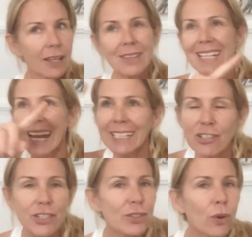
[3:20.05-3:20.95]
The
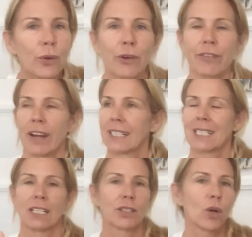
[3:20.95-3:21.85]
energy is going to
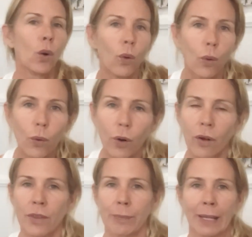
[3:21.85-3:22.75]
affect us all
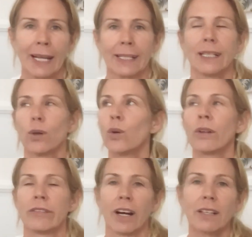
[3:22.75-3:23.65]
on the planet, all
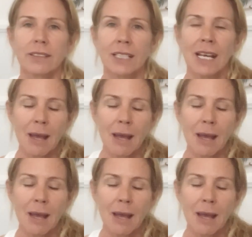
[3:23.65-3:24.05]
of us,